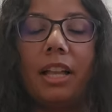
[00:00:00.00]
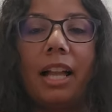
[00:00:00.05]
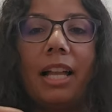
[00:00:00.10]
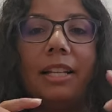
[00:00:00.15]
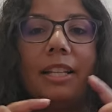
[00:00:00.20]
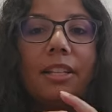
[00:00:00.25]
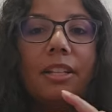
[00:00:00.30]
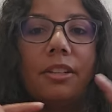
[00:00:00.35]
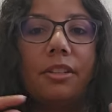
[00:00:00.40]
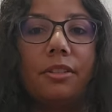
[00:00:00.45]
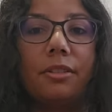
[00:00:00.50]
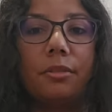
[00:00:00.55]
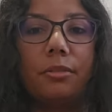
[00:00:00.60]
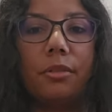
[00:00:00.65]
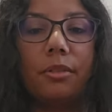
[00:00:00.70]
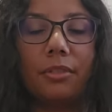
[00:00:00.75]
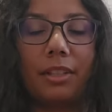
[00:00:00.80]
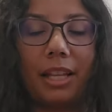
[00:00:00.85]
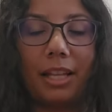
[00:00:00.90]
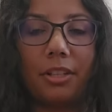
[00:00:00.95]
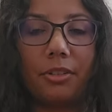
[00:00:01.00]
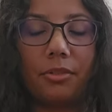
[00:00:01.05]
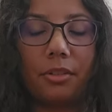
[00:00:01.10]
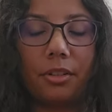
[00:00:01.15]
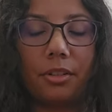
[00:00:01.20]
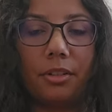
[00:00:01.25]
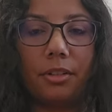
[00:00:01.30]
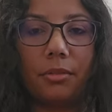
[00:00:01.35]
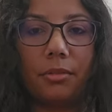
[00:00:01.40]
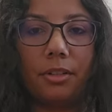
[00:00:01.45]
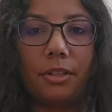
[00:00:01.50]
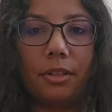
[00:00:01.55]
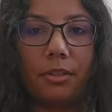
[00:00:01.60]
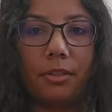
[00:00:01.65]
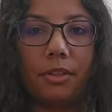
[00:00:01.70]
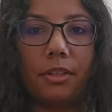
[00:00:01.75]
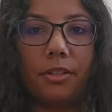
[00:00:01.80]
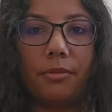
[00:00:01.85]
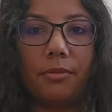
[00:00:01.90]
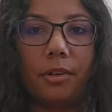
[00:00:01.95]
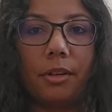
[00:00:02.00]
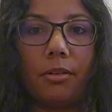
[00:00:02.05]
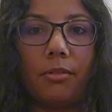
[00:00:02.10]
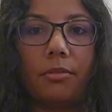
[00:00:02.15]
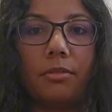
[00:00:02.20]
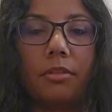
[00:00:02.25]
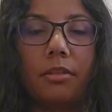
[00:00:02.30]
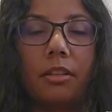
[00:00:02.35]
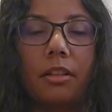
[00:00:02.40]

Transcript: I didn't do those extra two increase rows.